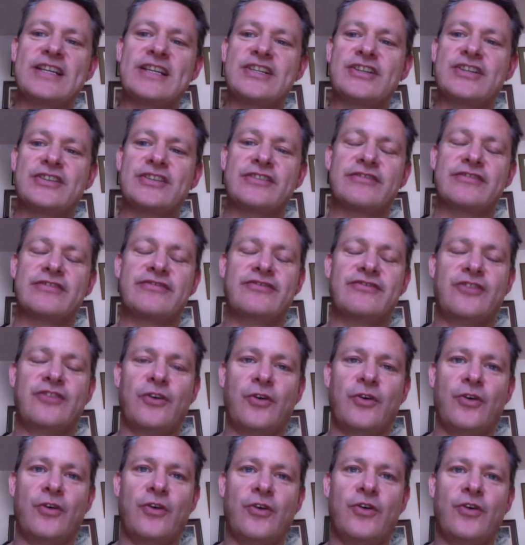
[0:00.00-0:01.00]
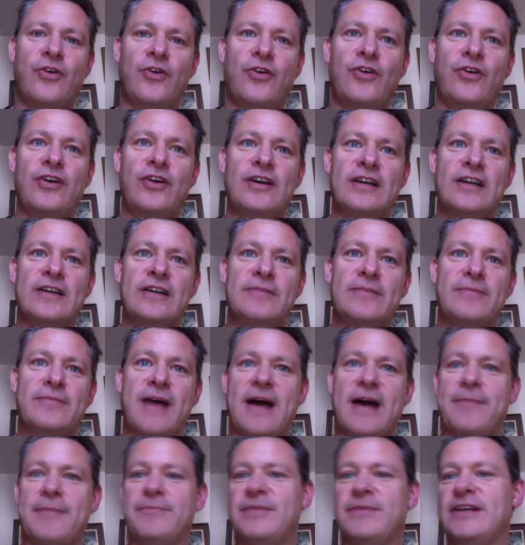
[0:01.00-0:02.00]
for Pat
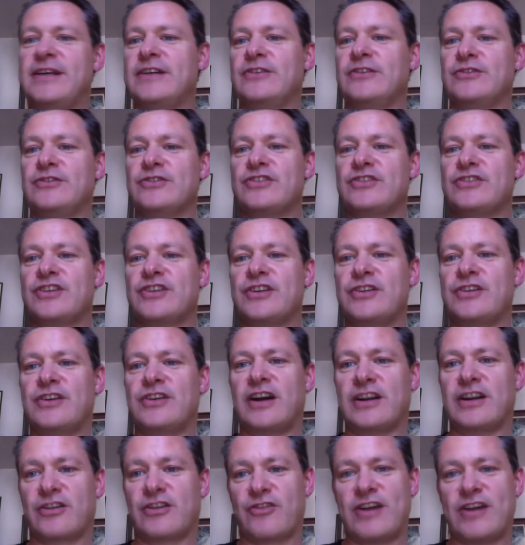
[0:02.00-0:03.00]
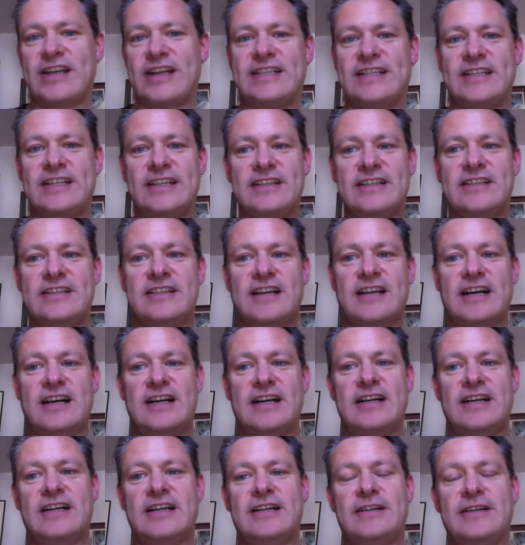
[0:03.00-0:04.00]
Mills, who kind of created
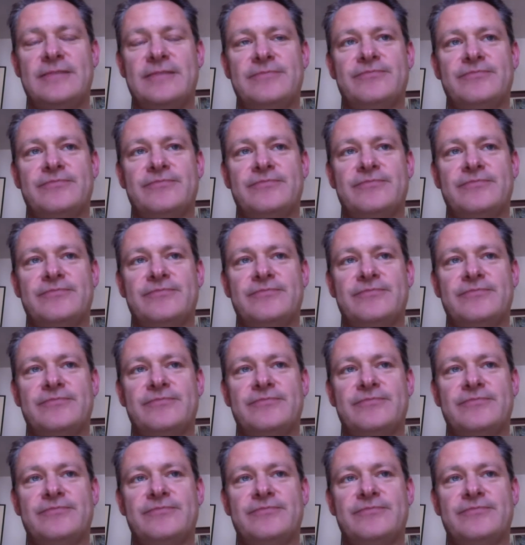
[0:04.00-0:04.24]
2000